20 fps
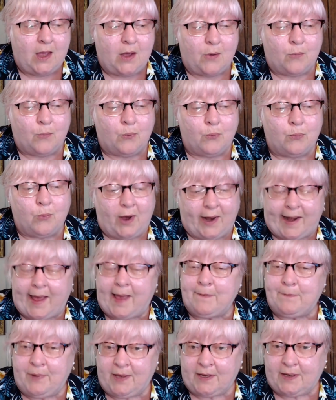What
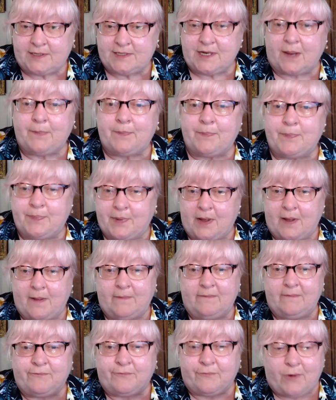I picked up
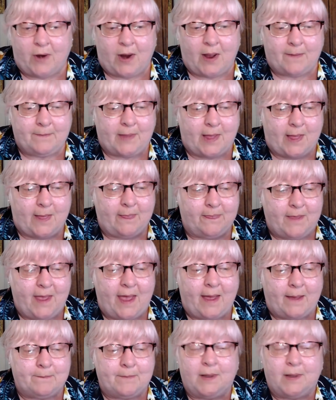from
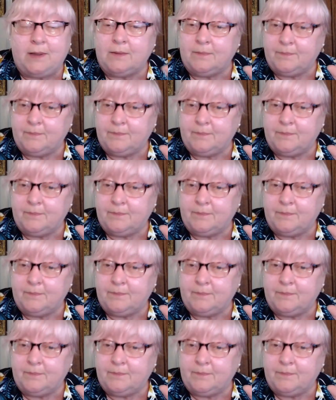them